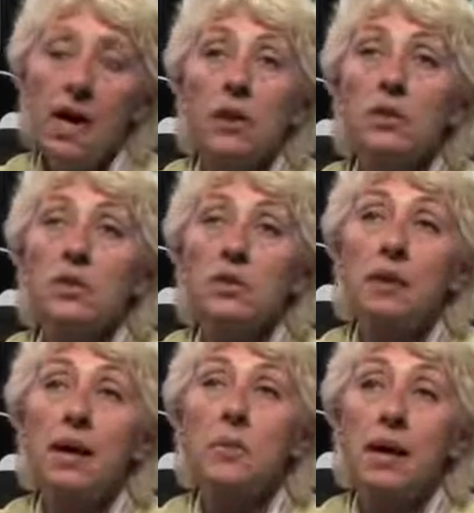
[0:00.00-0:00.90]
Harold knows
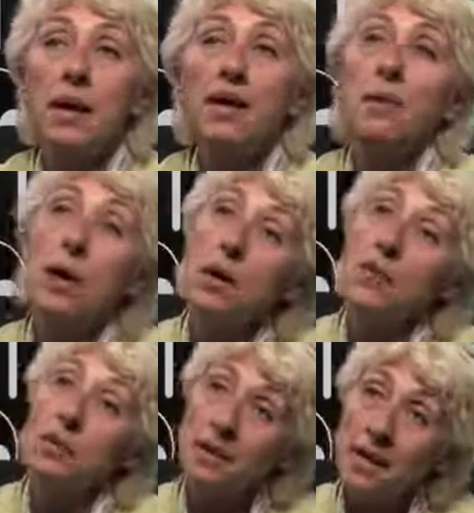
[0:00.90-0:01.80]
a lot about it
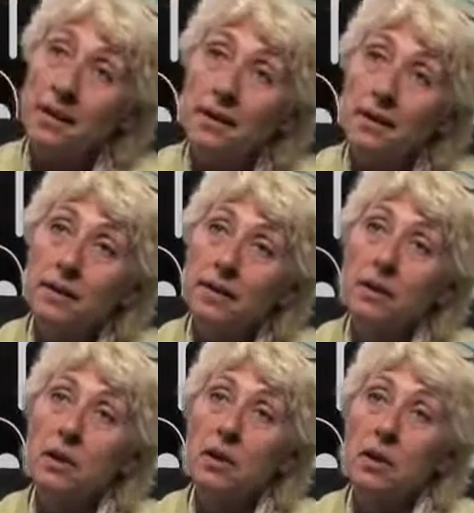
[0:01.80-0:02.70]
firsthand.
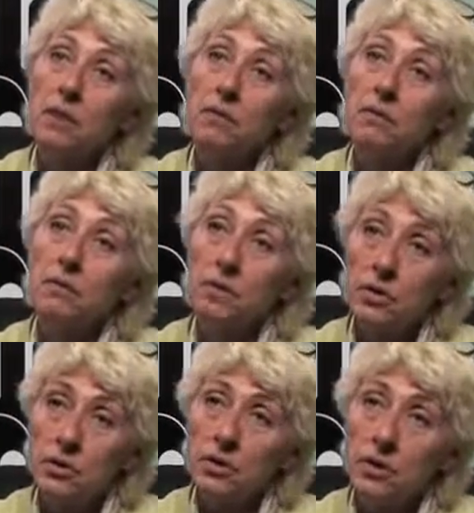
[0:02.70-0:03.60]
He's done a lot of
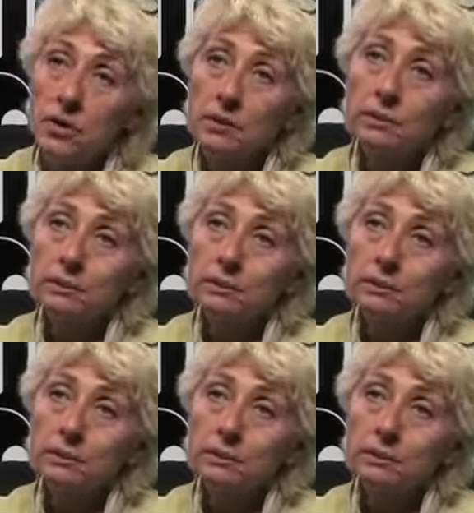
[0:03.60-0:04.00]
research